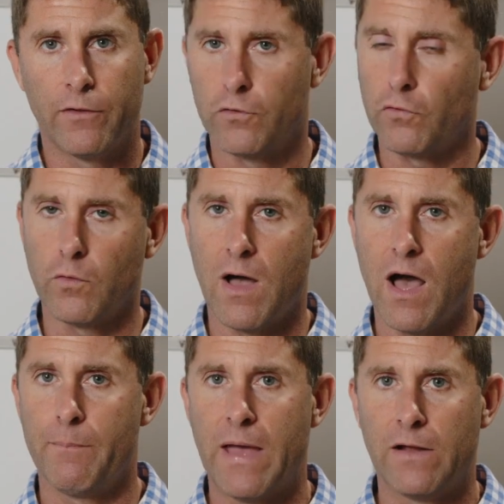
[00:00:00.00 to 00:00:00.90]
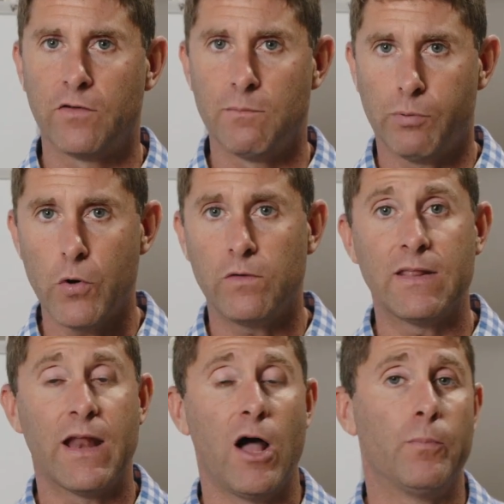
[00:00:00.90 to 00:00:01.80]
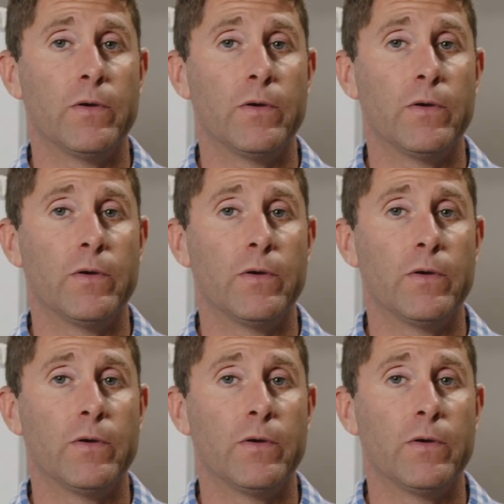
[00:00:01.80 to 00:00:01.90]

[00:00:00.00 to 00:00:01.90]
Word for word: There's also compounds in protein that help